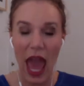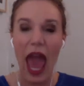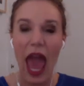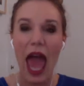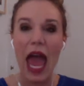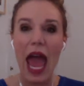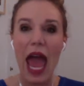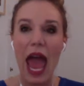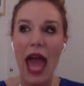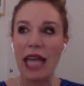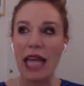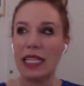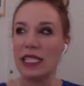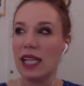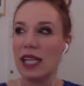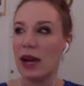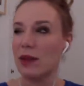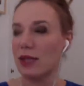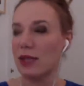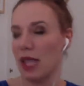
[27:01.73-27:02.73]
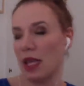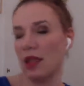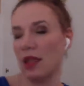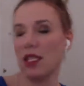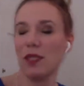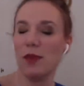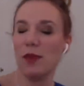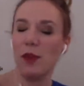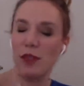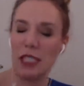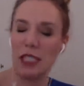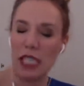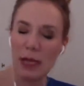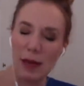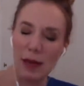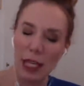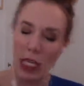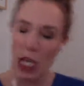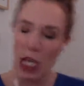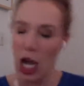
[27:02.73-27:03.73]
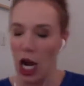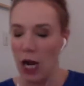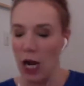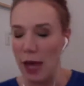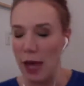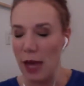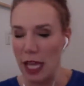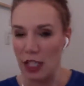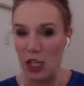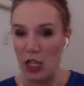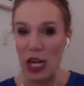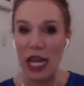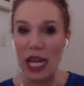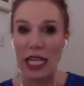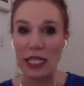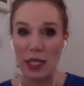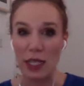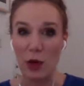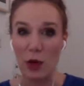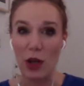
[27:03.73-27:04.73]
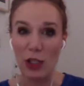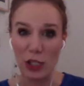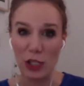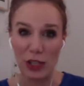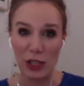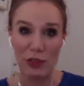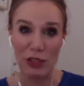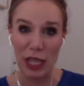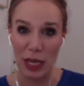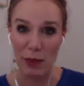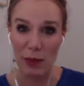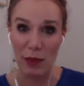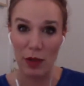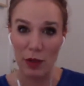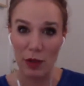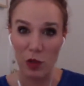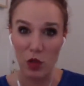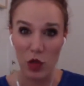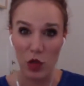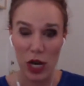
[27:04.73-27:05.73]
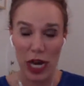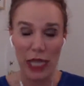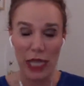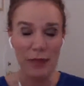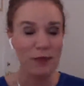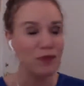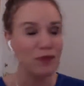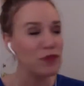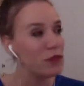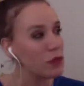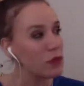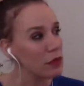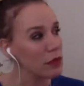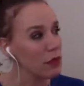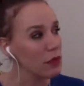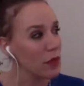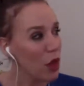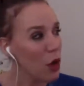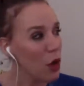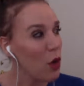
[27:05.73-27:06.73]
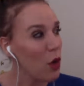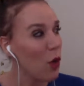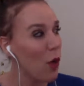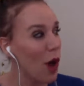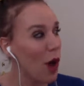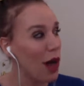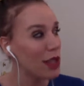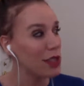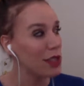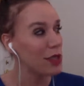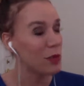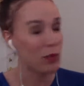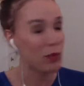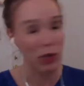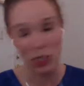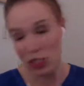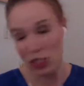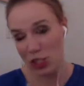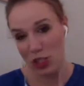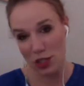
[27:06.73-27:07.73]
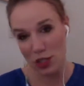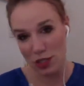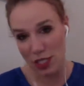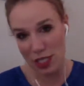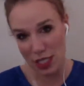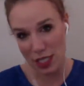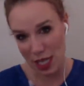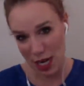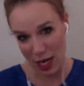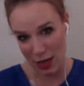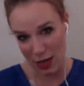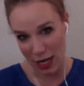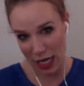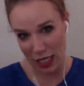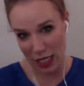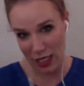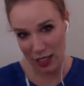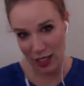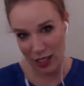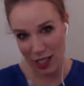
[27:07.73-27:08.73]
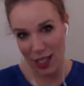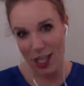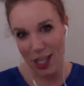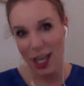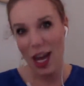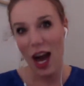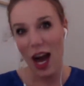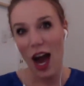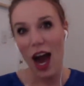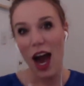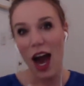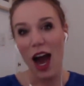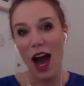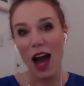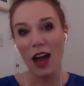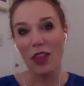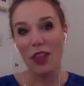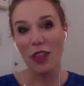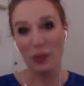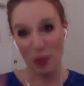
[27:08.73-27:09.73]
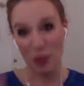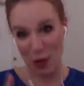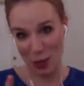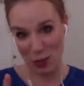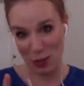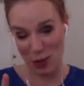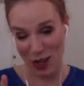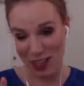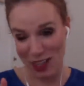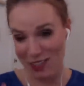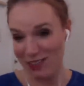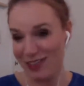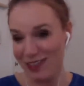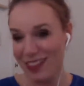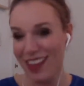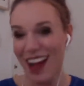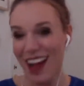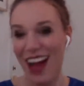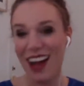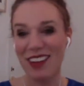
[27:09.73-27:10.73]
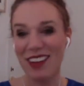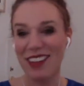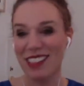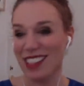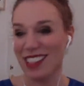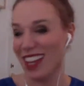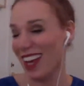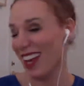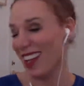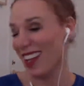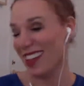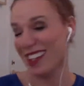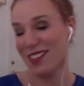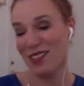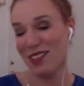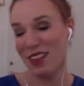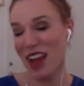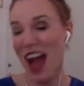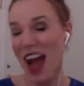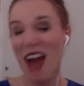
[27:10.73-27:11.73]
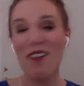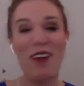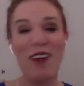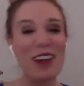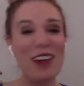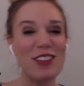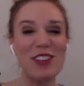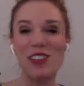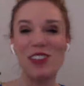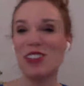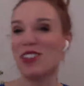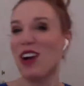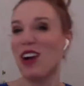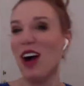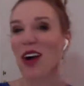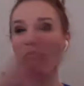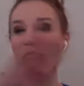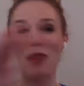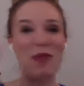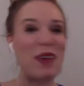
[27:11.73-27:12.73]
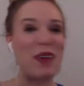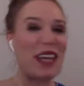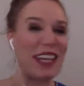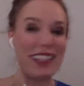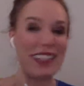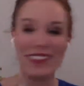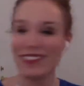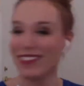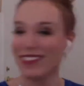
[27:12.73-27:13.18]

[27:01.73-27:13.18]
And I was like, this movie is going to be garbage. And I ended up watching it for like a month straight. Was Bridget Jones's Diary. The first one. Yeah. I was like, this movie, I watched it just repeat.